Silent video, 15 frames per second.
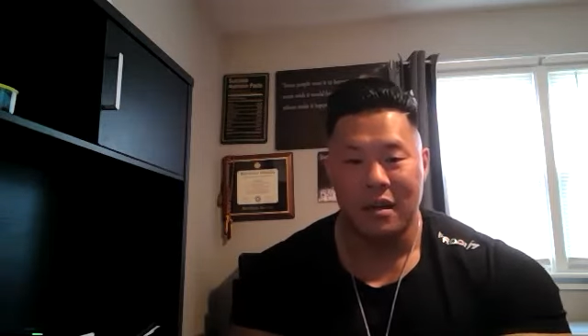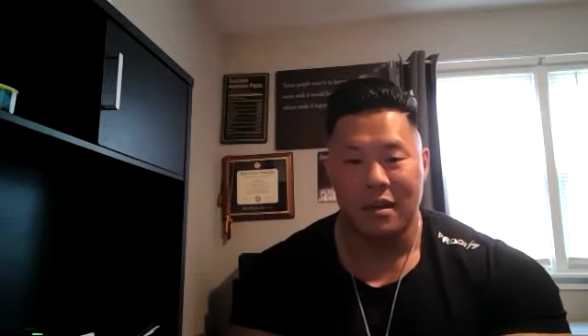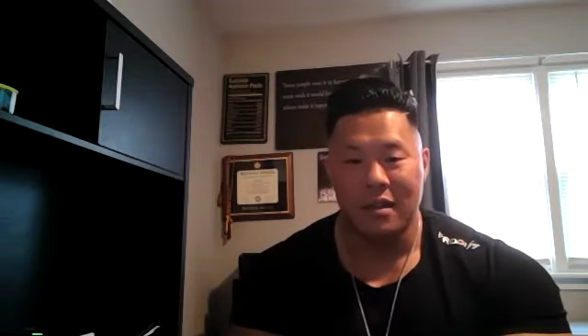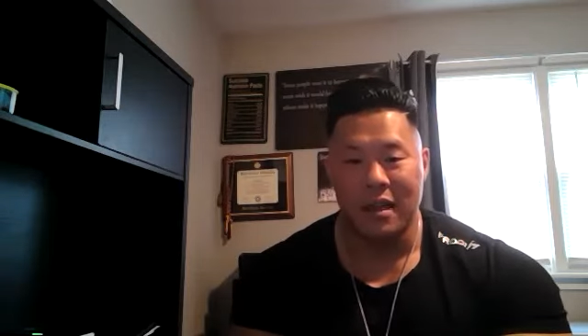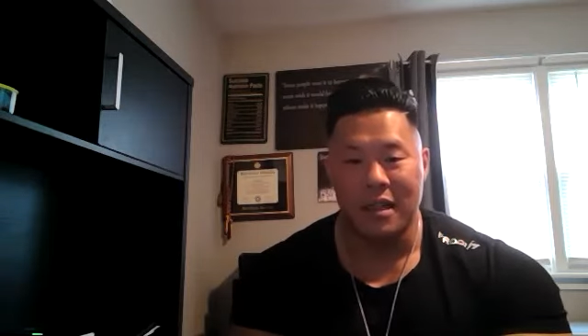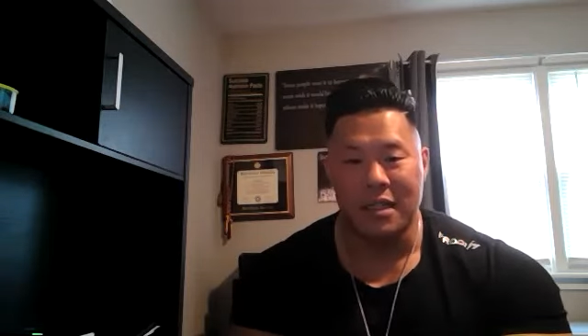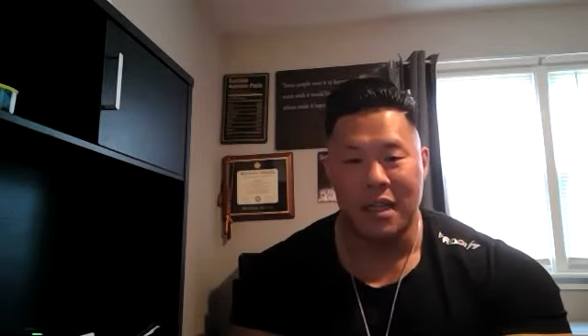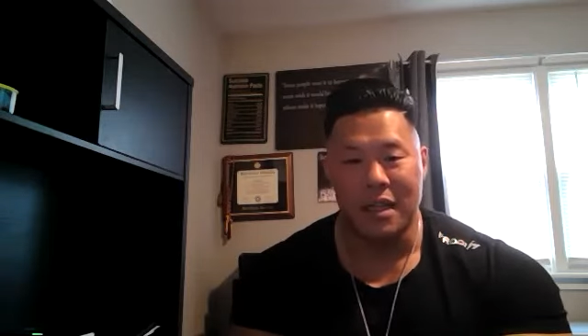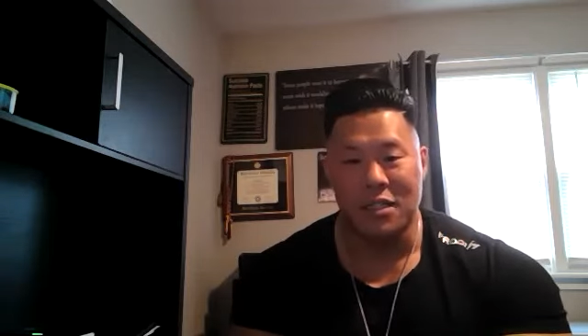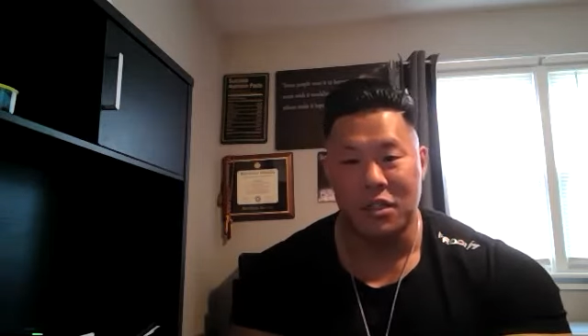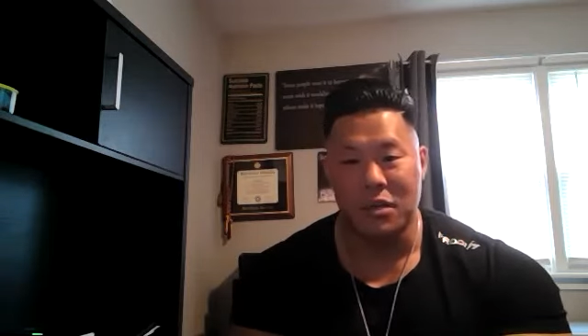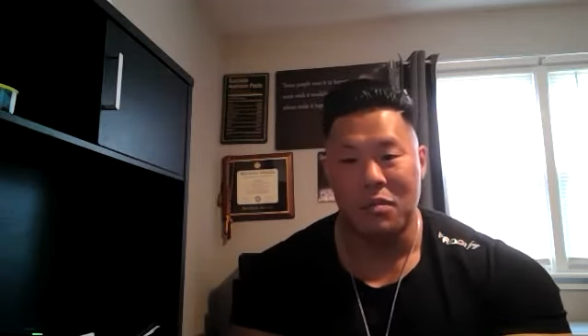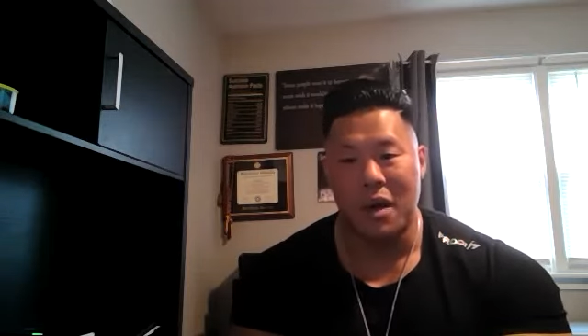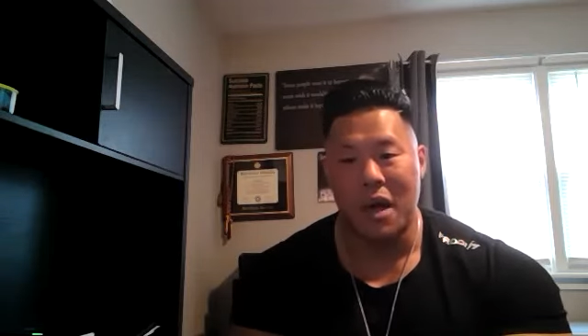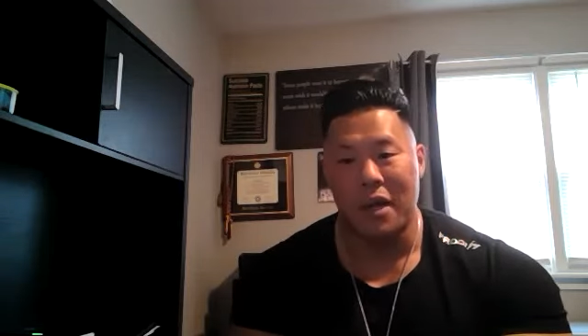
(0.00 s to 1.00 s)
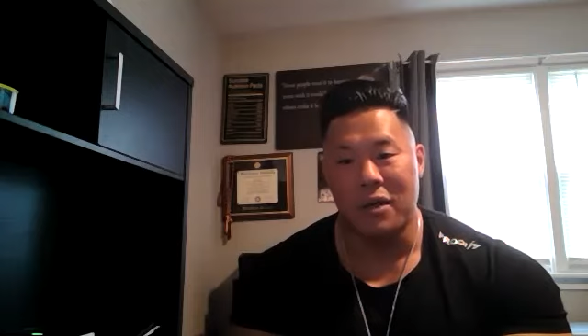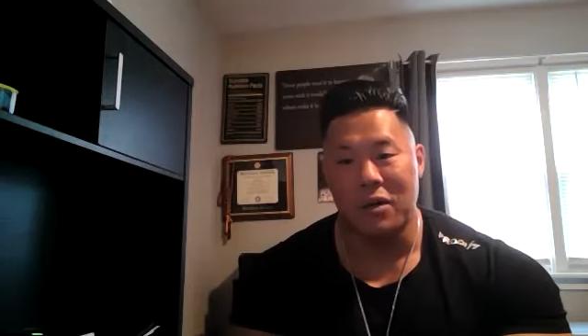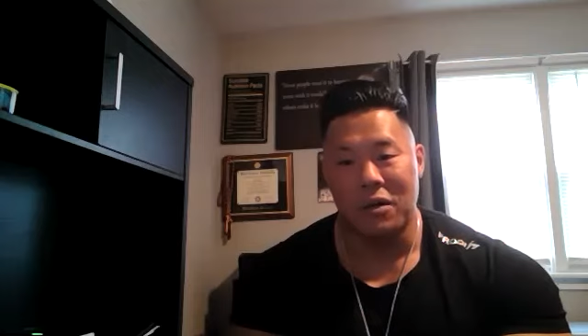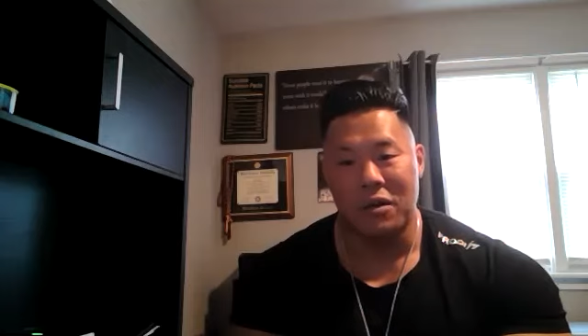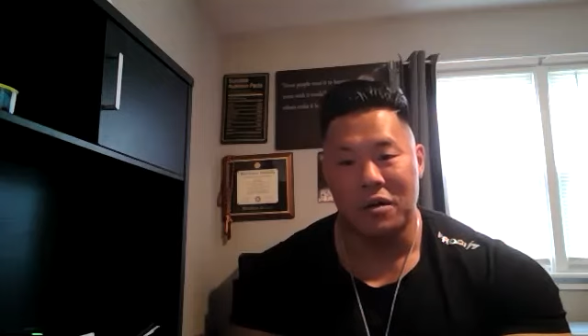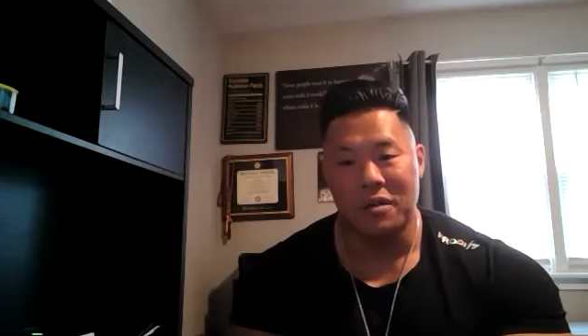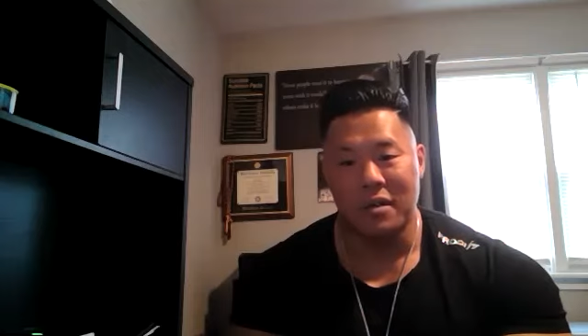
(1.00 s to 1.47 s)
That's actually my
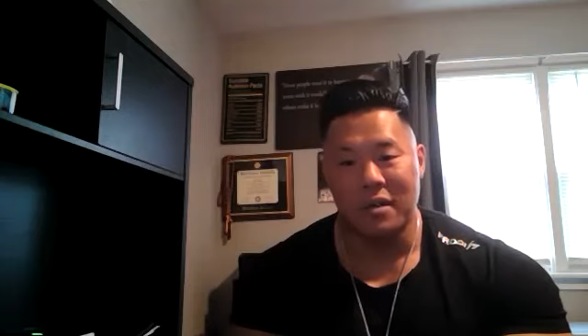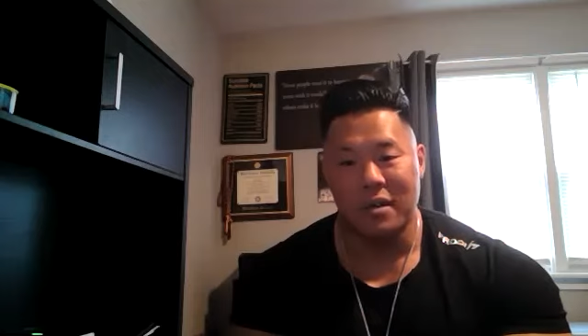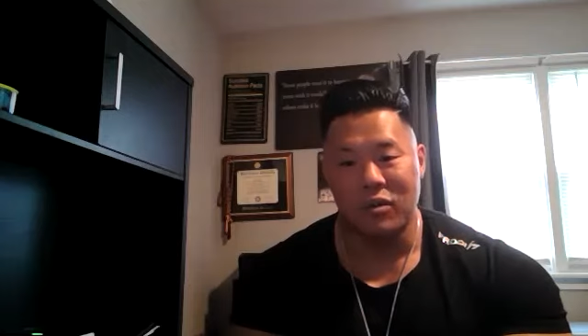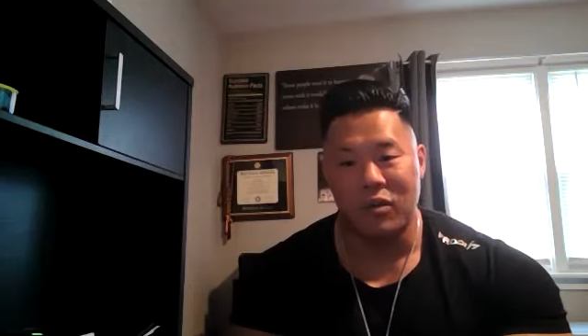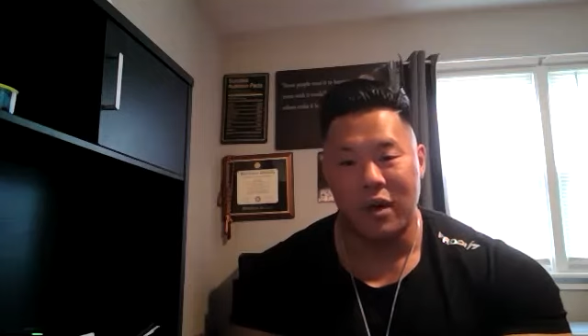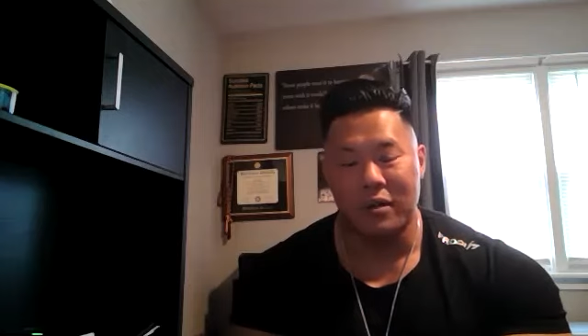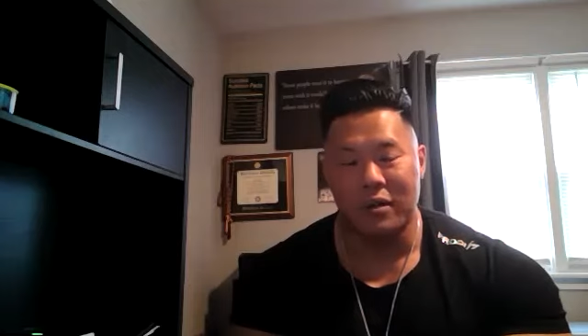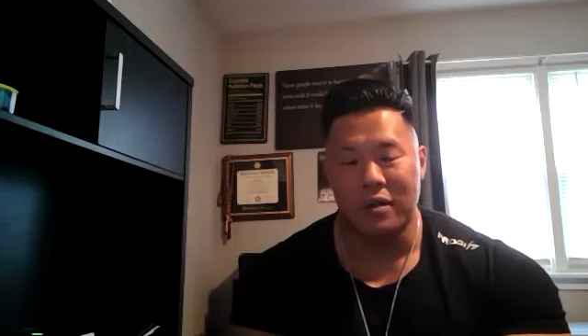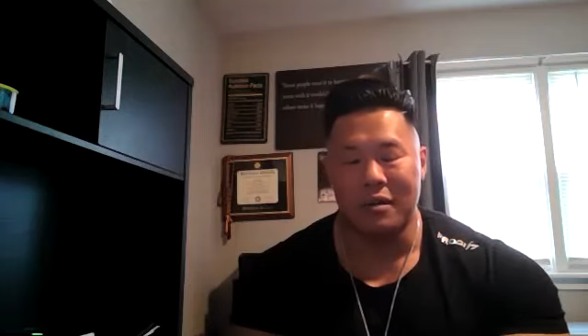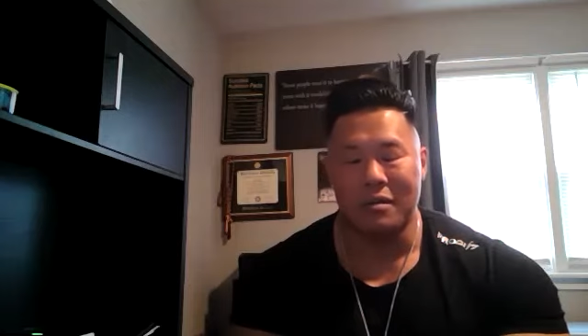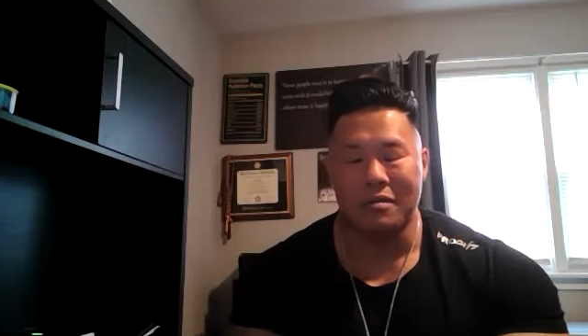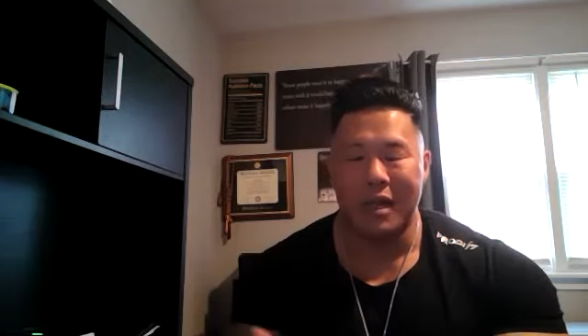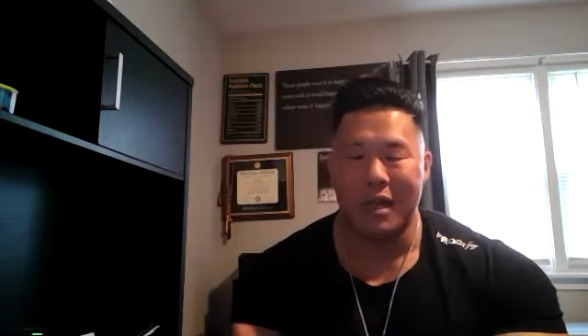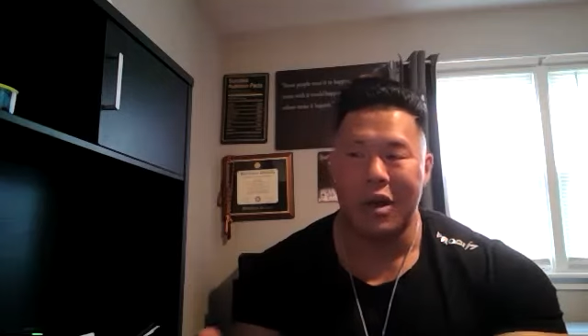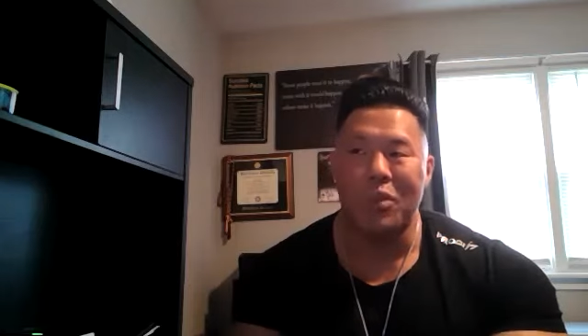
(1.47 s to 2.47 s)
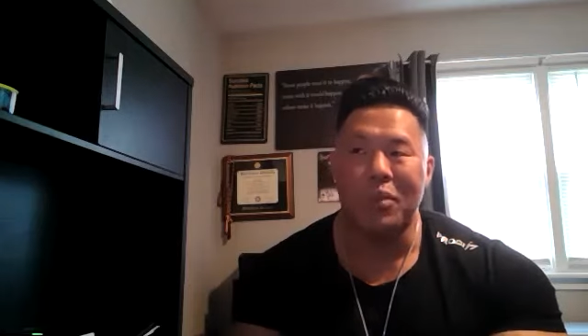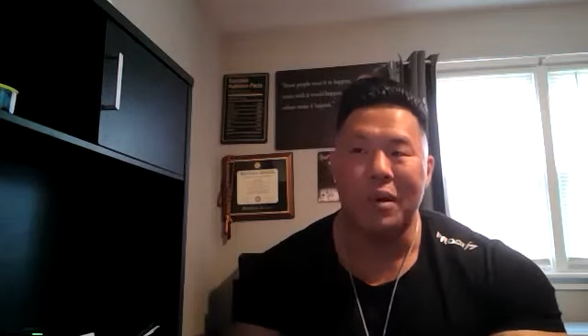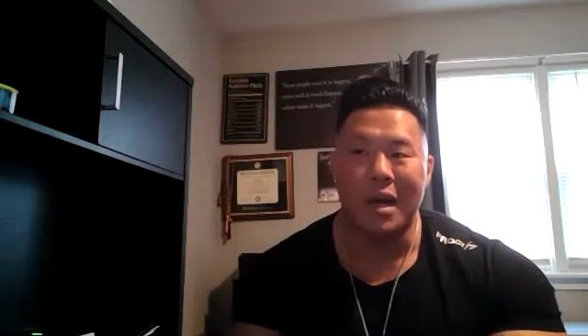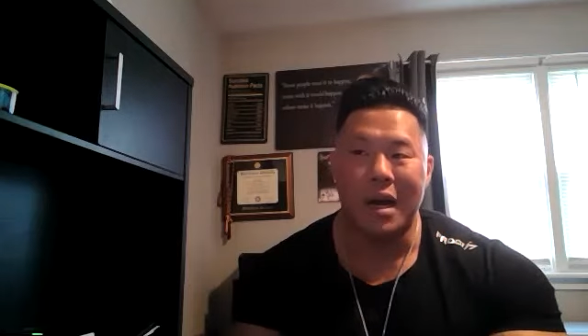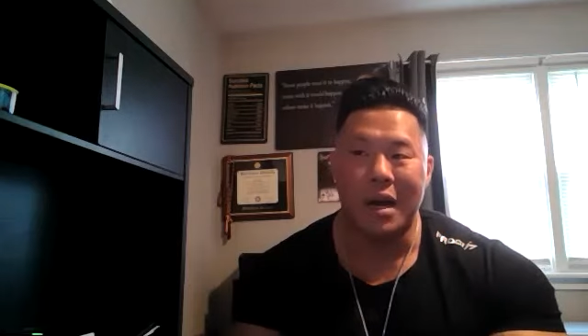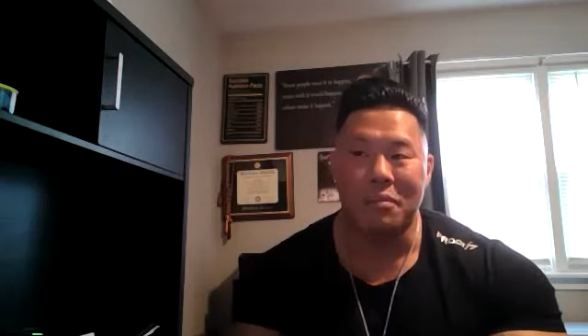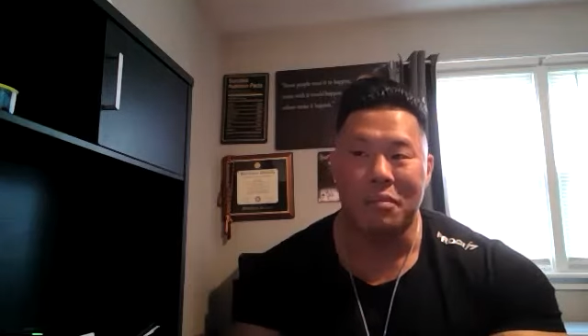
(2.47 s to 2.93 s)
goal, whether they open
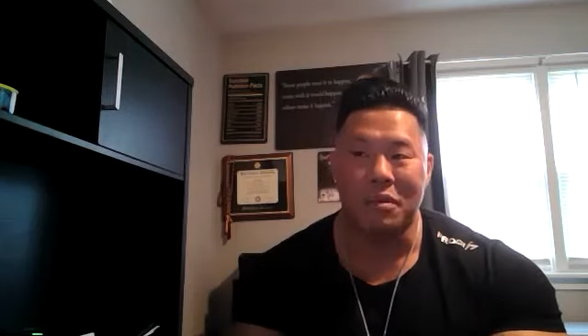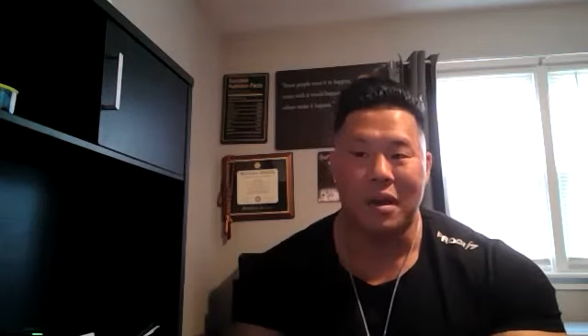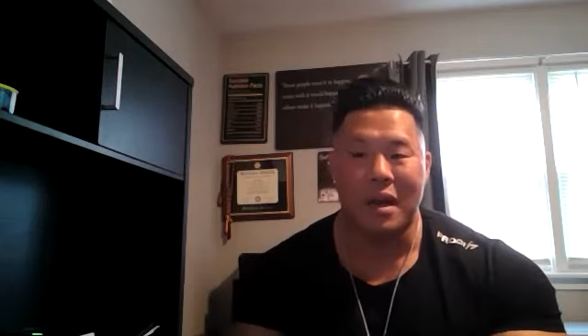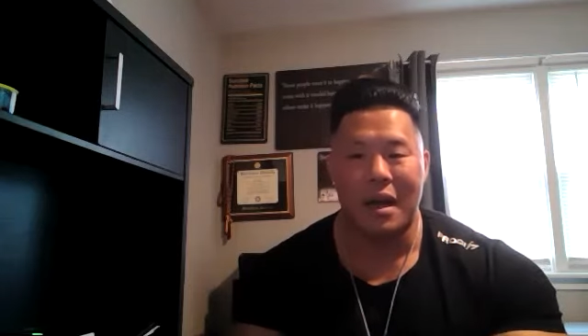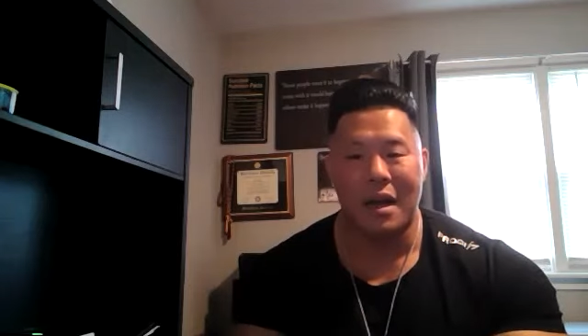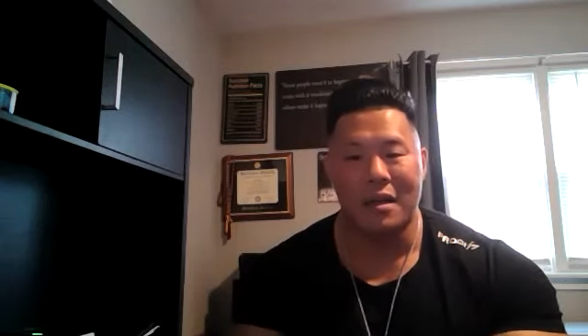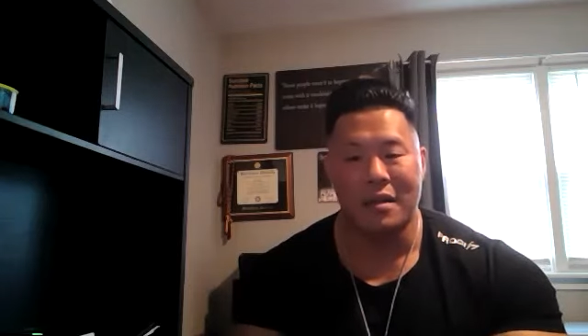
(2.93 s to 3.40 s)
up or not.